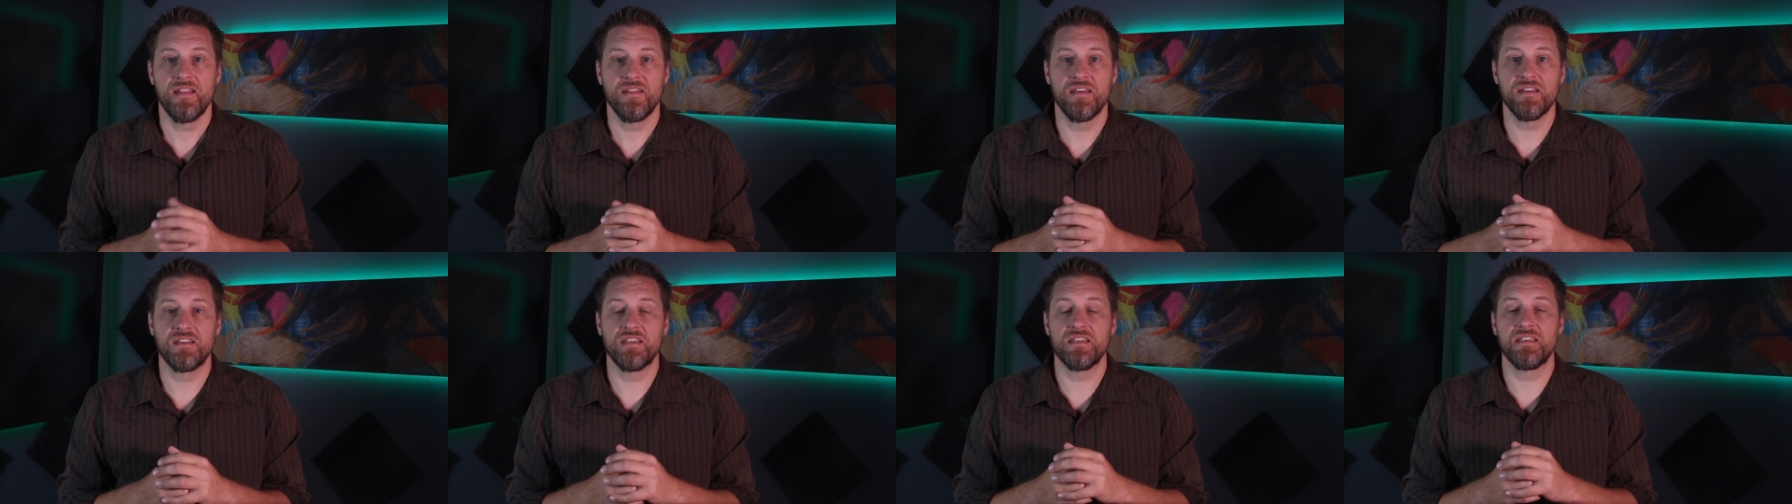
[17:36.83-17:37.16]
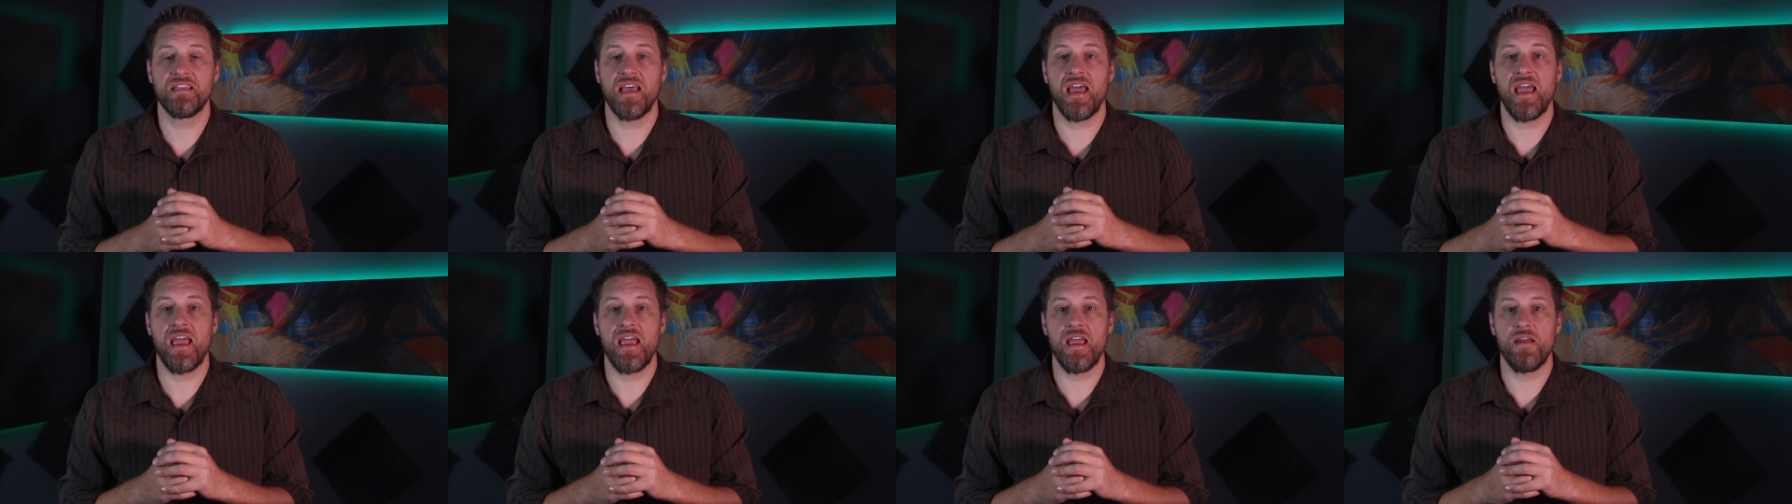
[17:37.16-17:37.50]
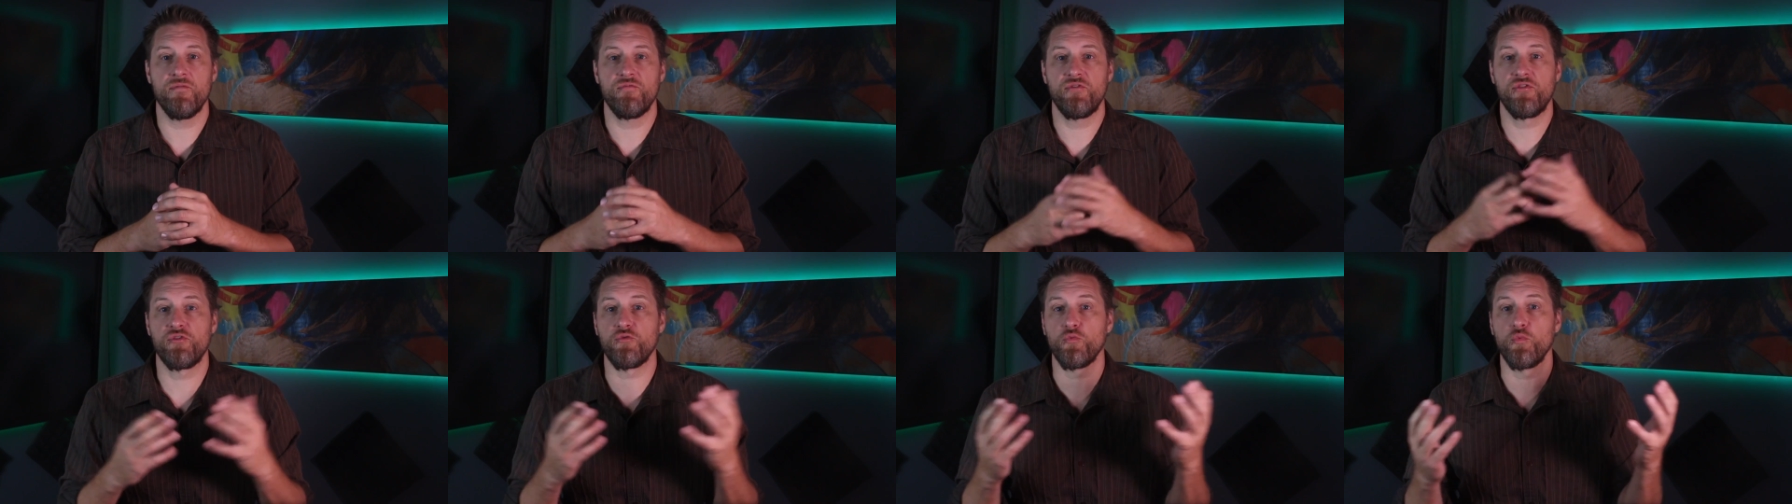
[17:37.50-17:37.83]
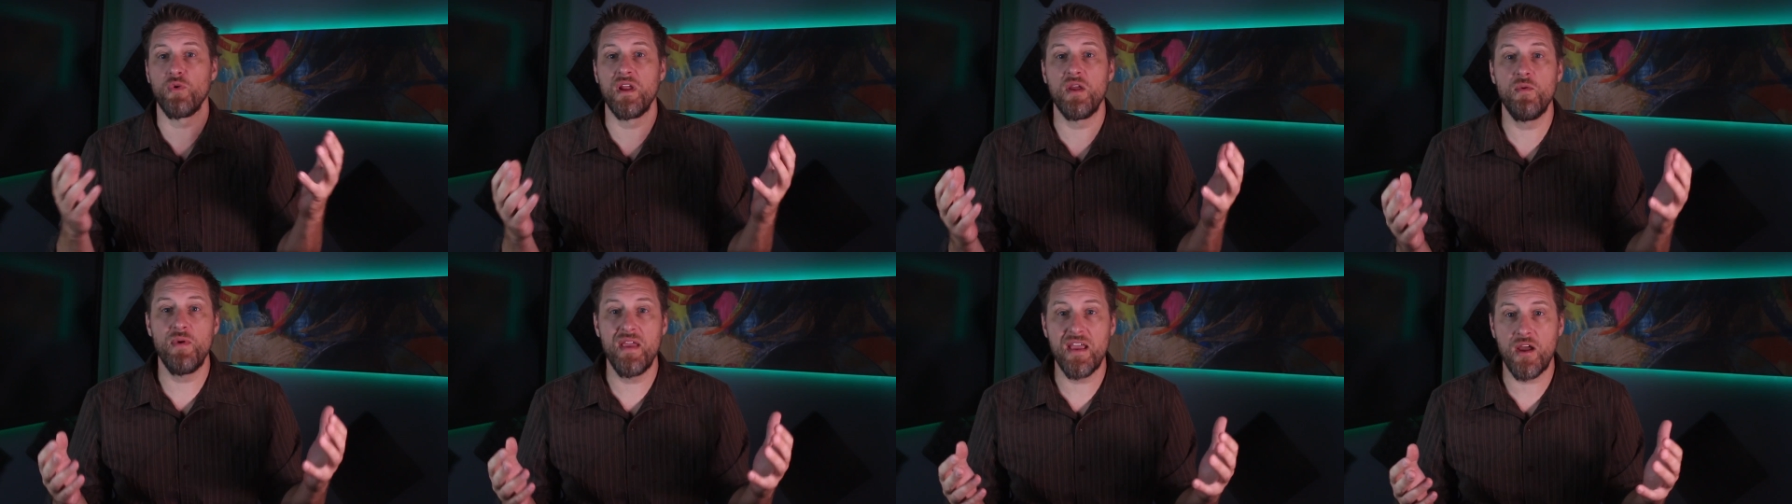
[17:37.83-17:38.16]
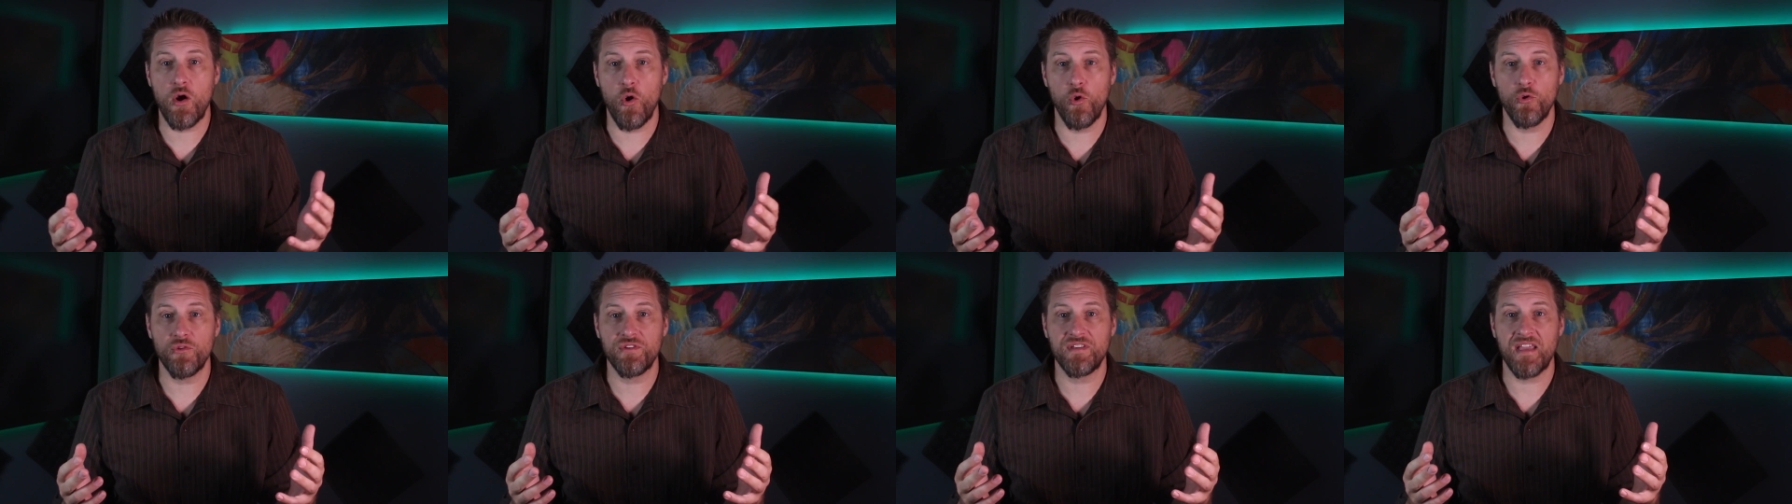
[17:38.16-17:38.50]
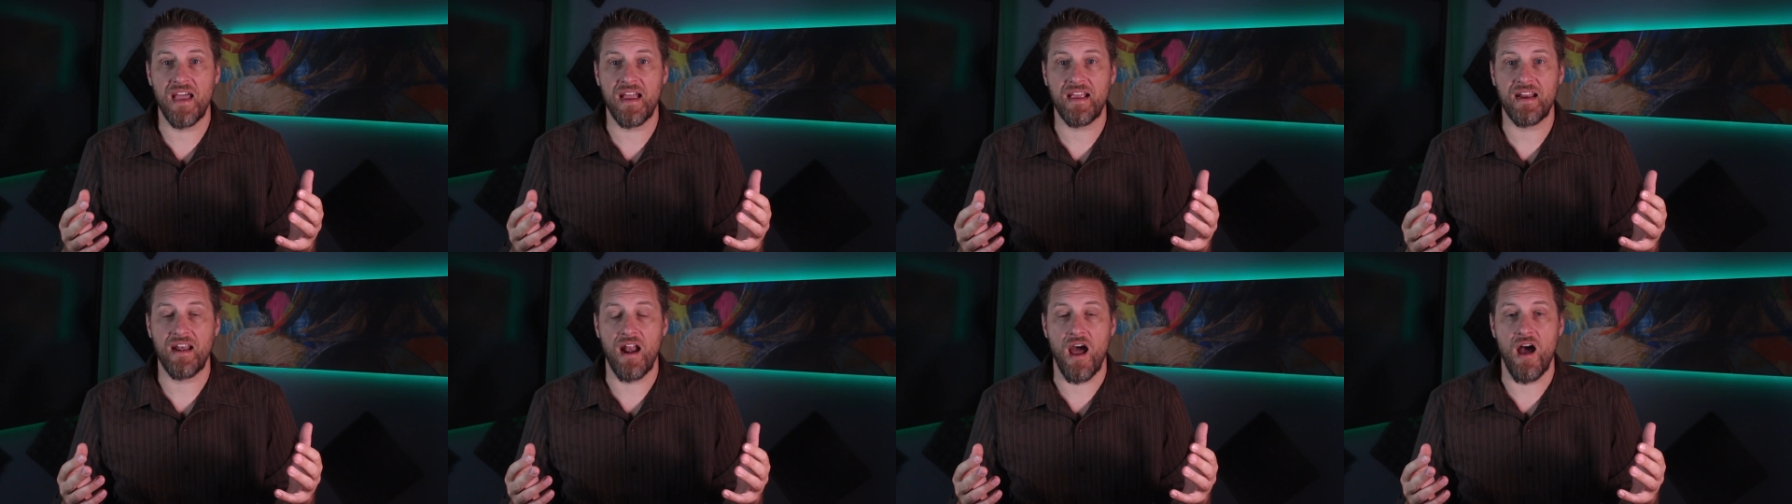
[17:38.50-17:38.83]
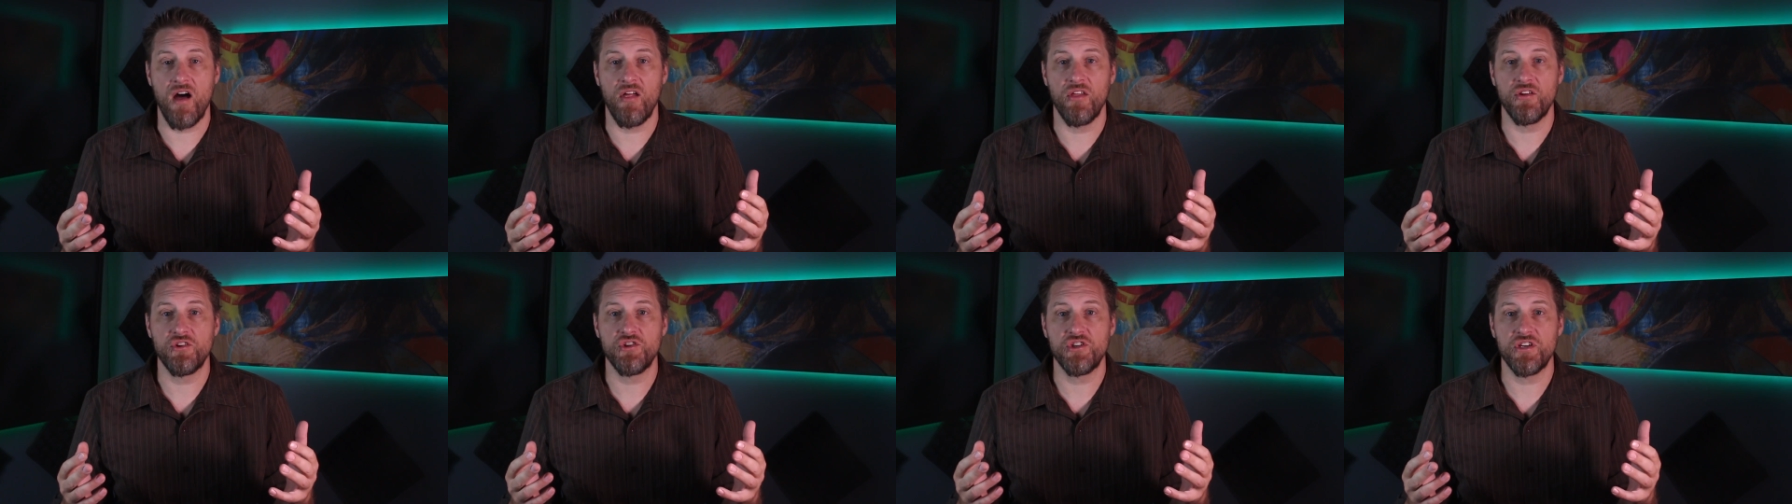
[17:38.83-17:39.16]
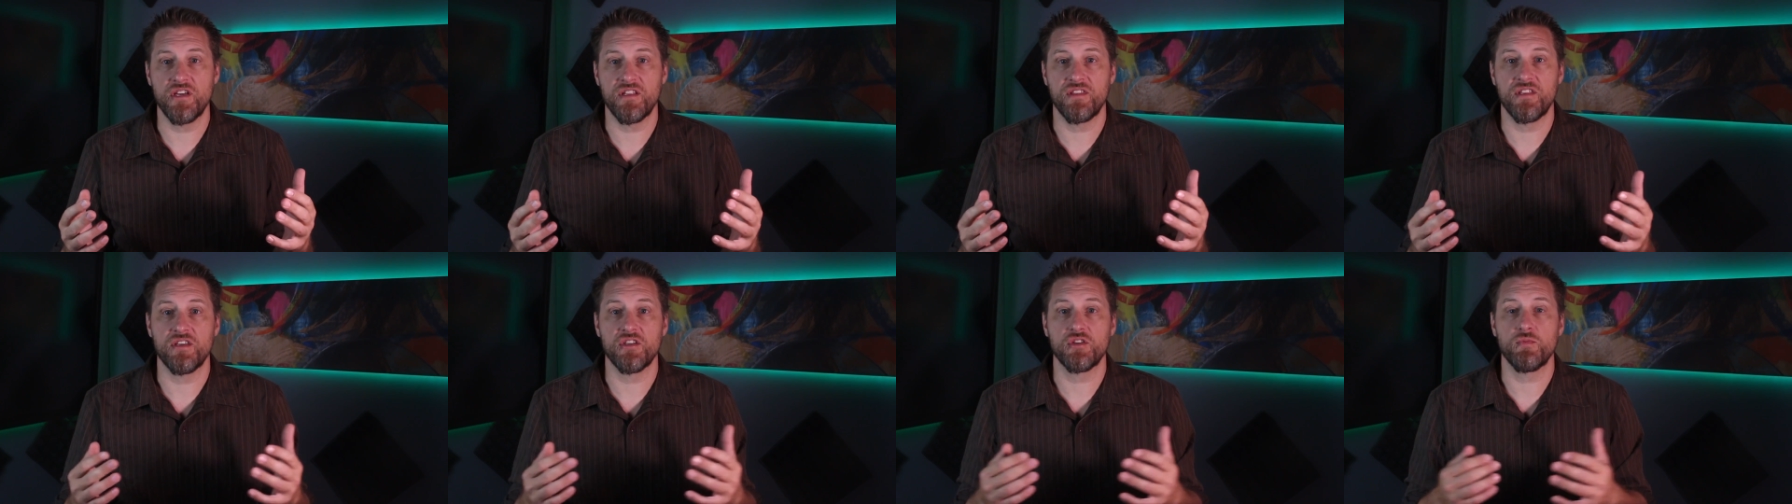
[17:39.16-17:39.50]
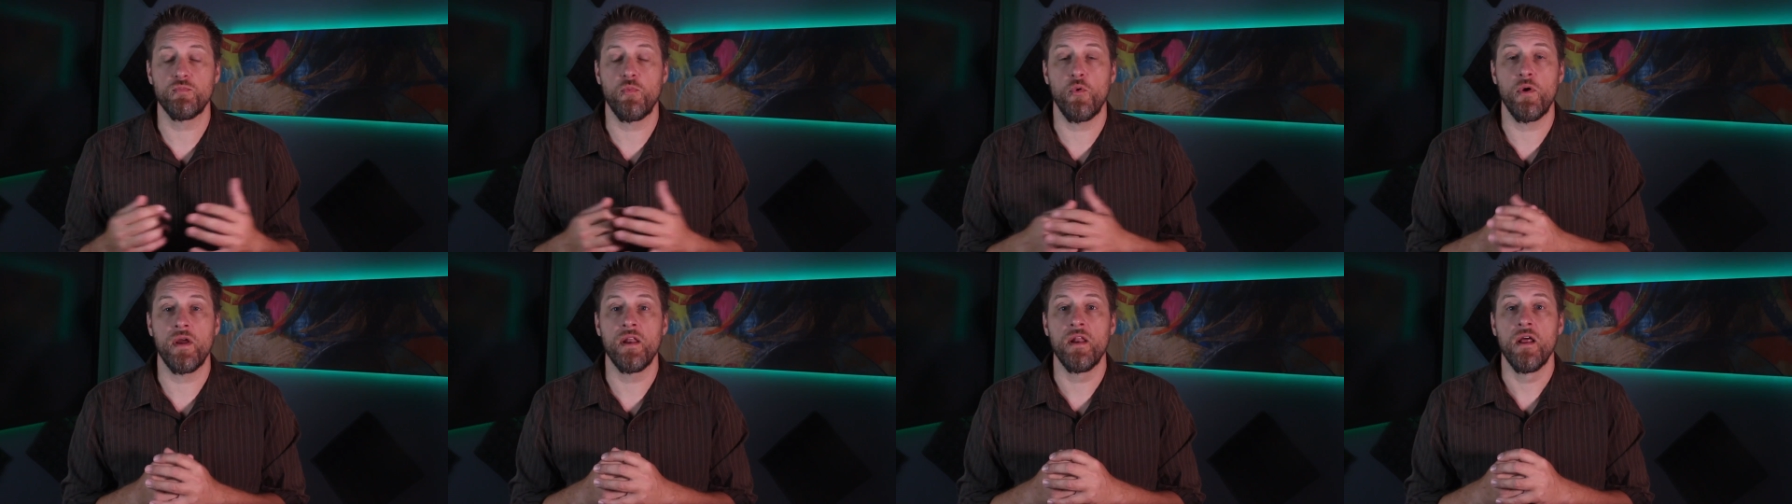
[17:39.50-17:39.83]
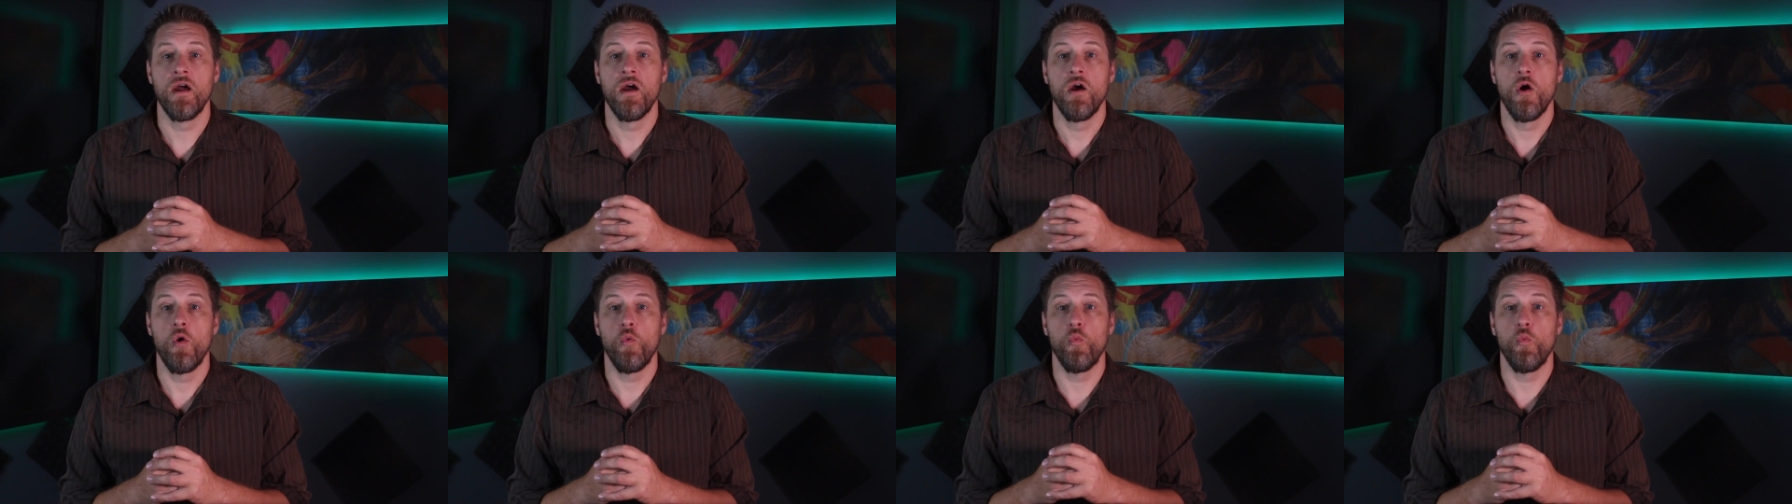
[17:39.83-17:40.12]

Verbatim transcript: This is a three week old technology at this point